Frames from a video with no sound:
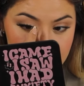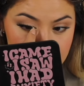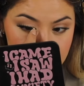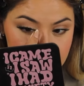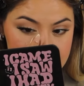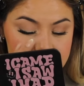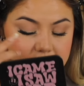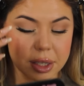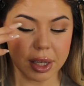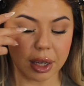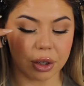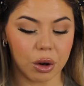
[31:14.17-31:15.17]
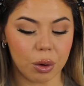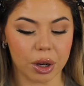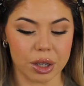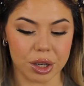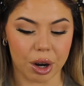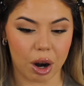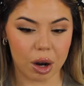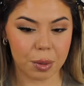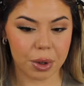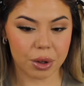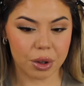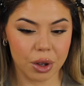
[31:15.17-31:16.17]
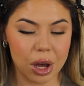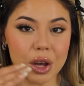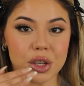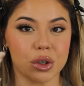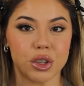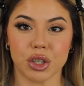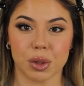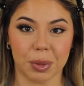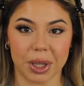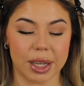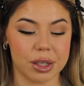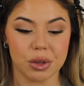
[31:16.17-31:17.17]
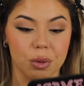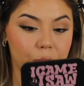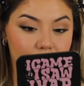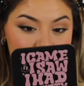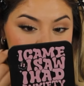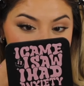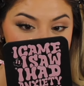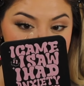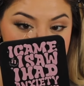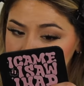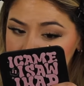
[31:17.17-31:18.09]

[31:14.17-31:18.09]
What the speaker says: and it makes the skin go on top, so it just blends right in.